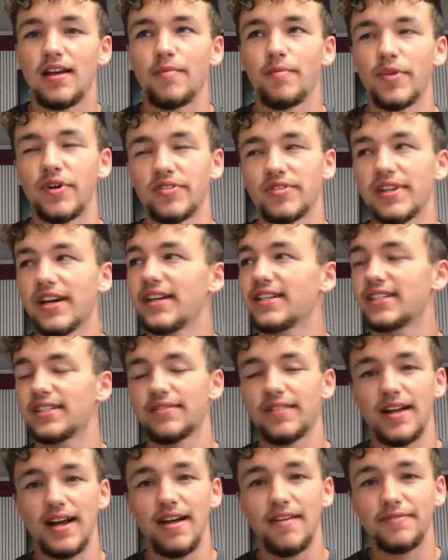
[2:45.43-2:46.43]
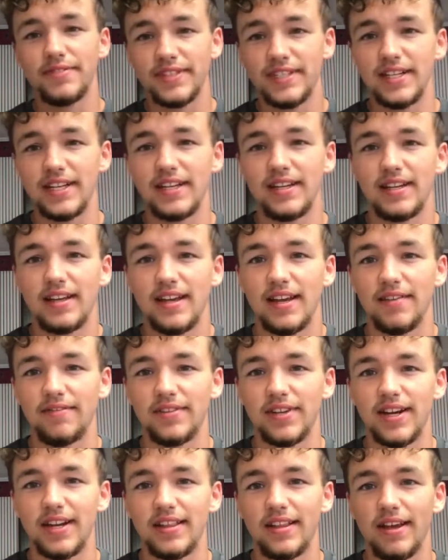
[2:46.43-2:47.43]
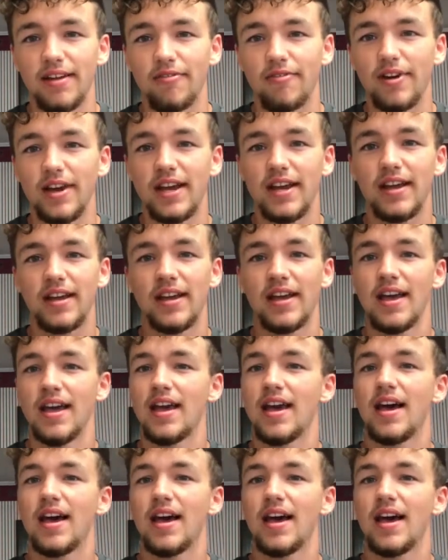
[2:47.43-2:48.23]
Most colleges that I've seen have done it that way.